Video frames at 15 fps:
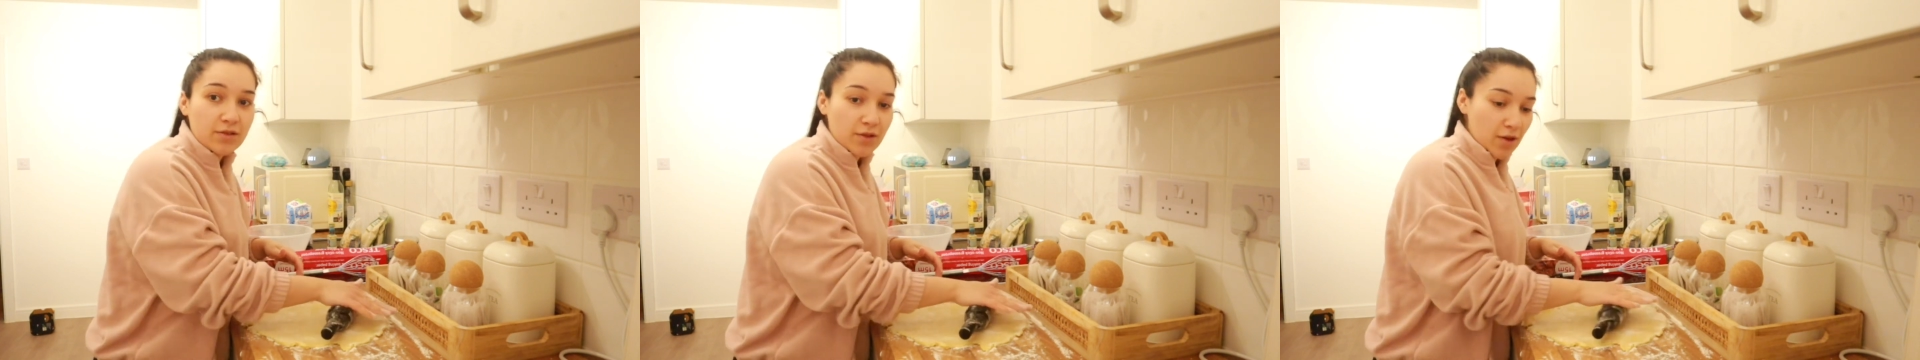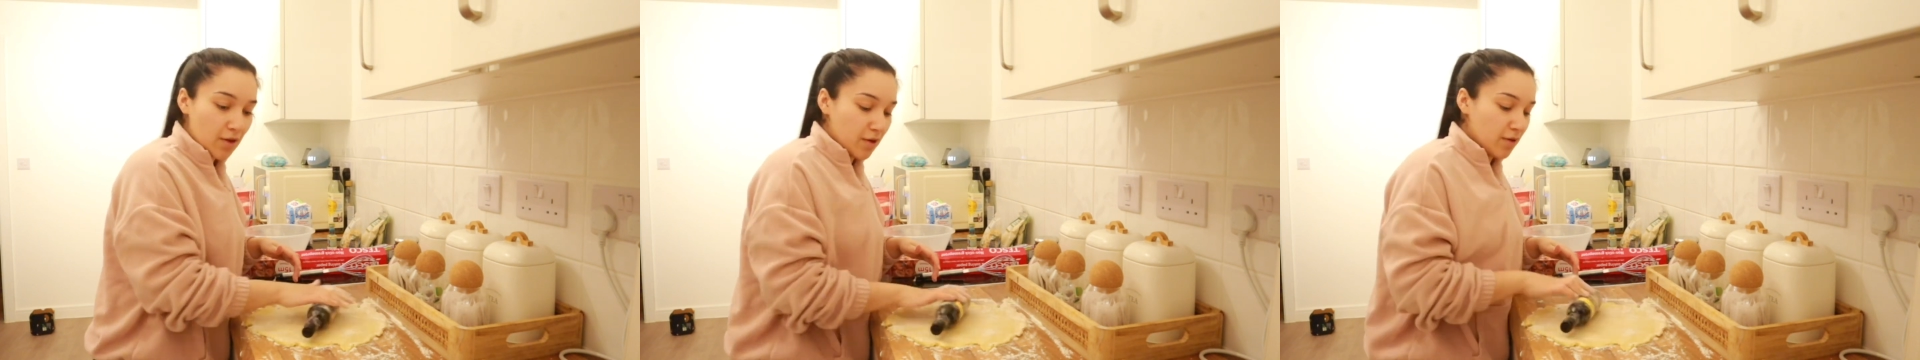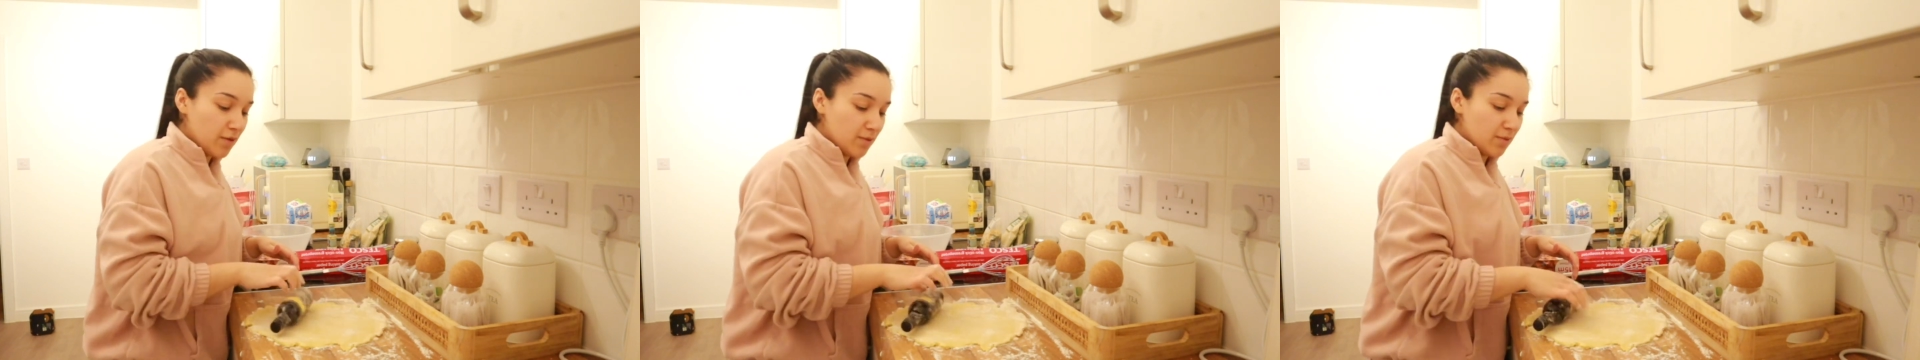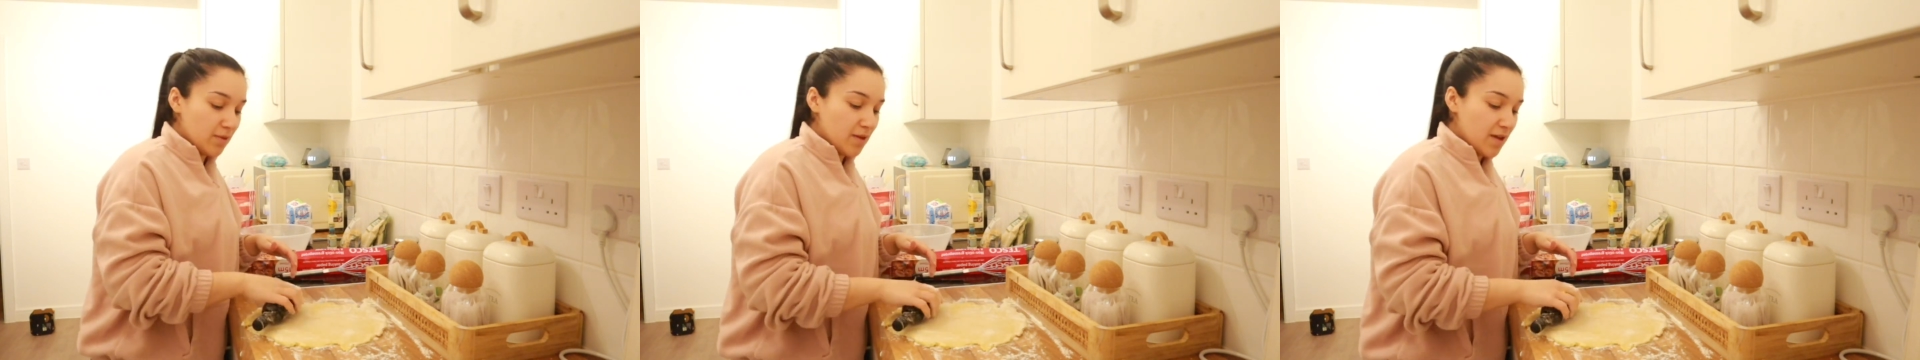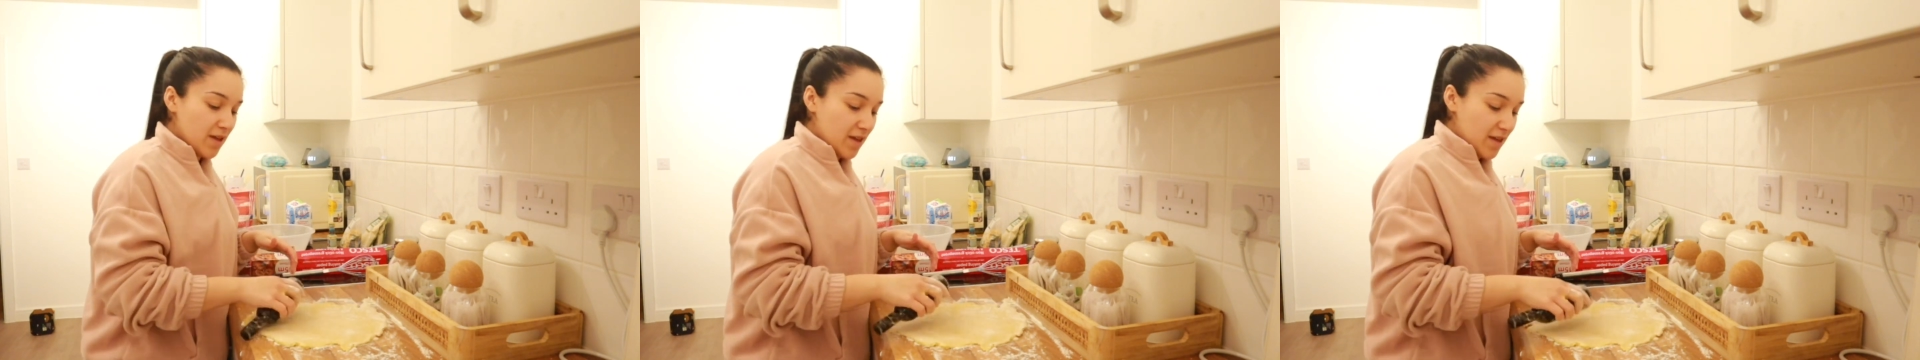
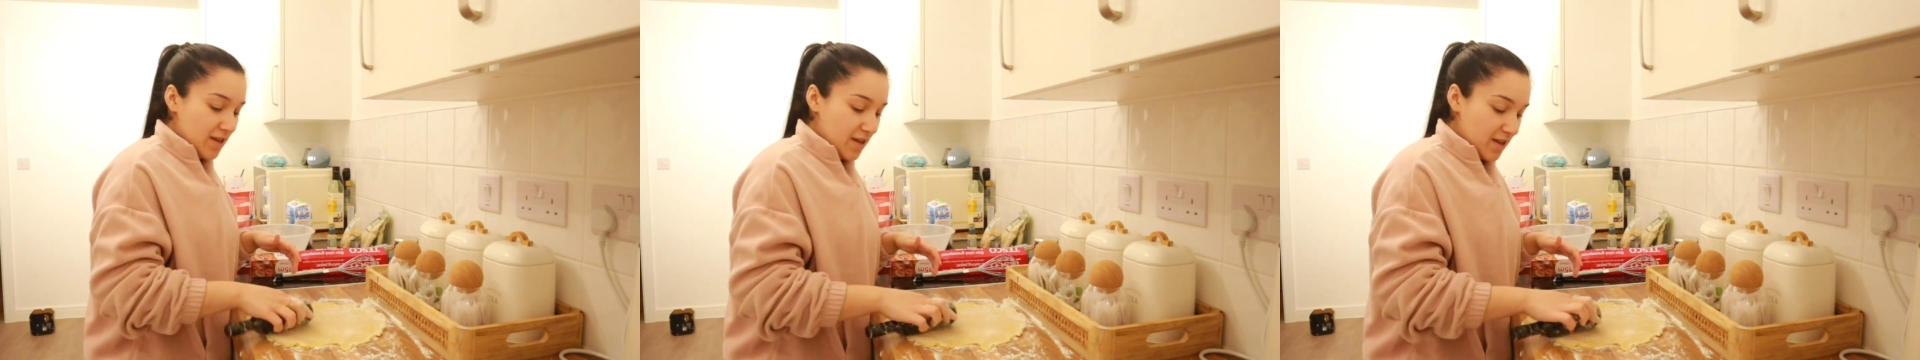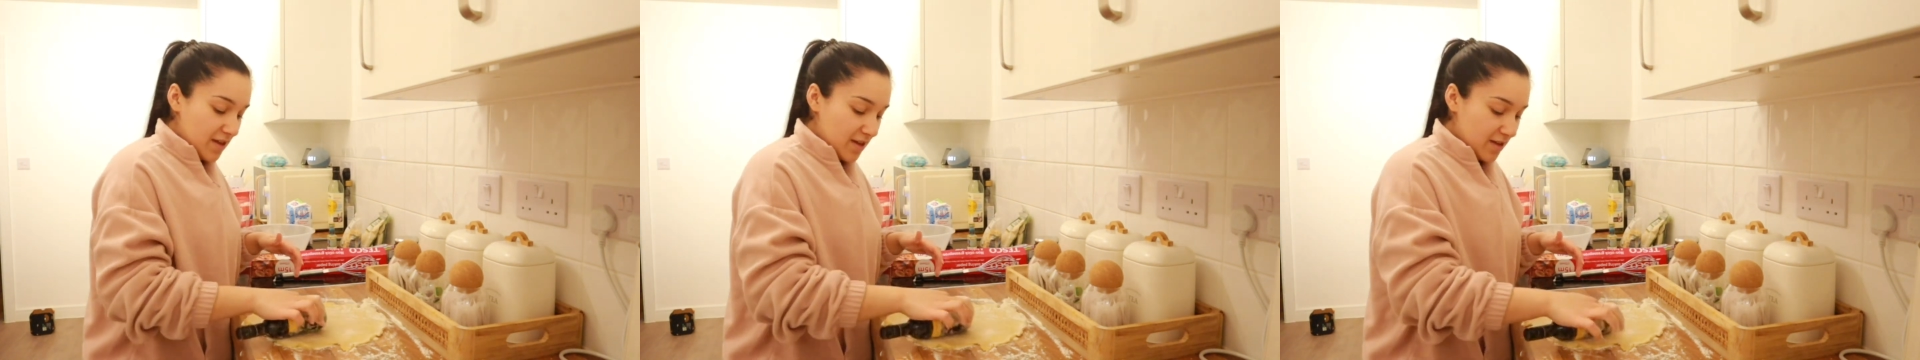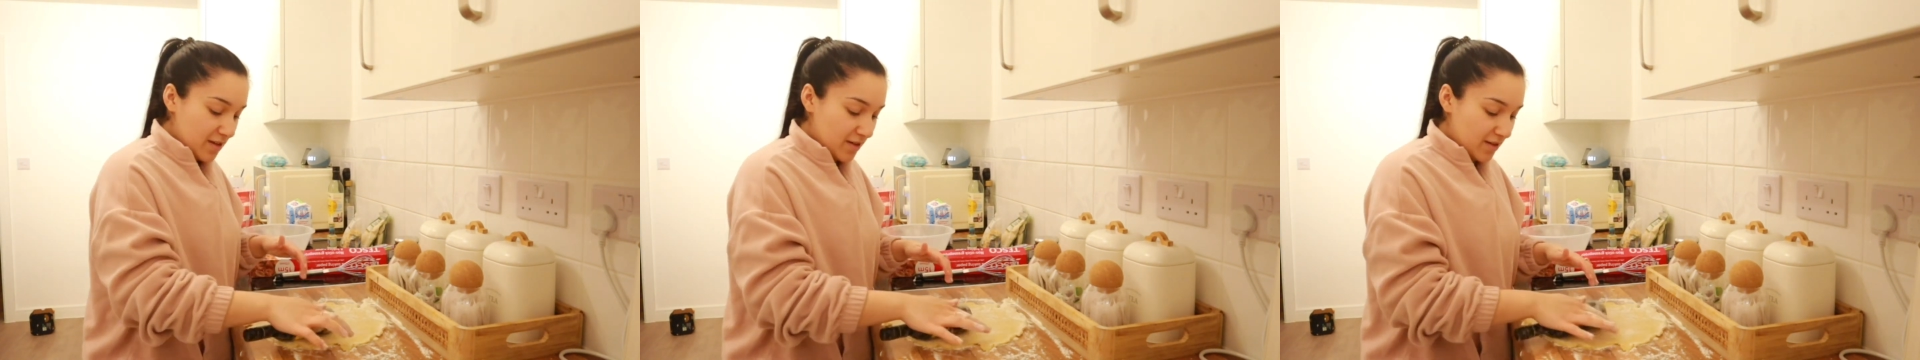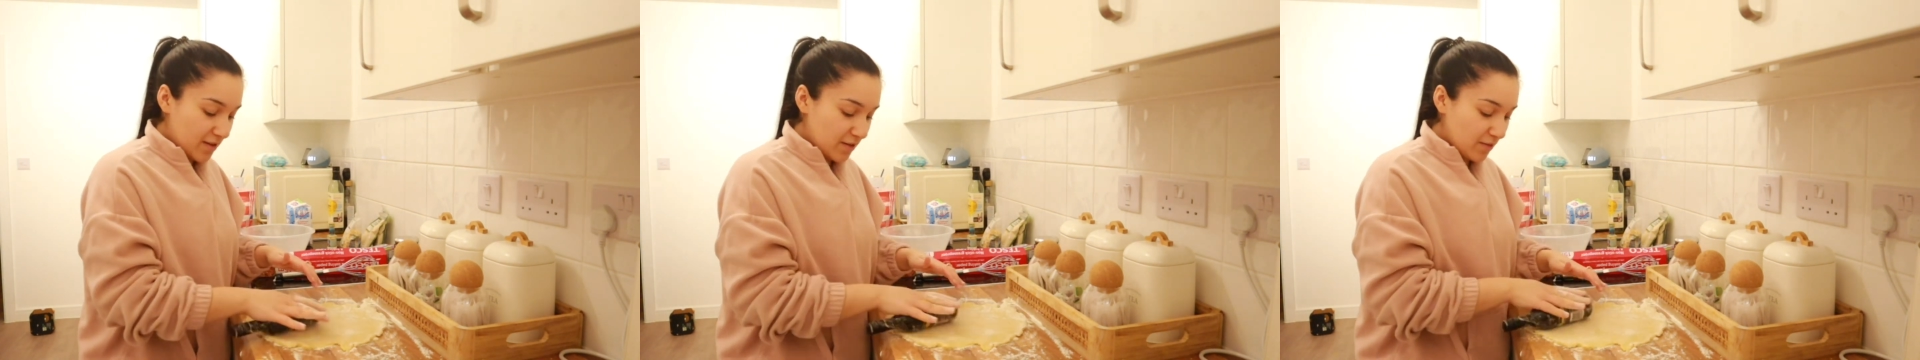so I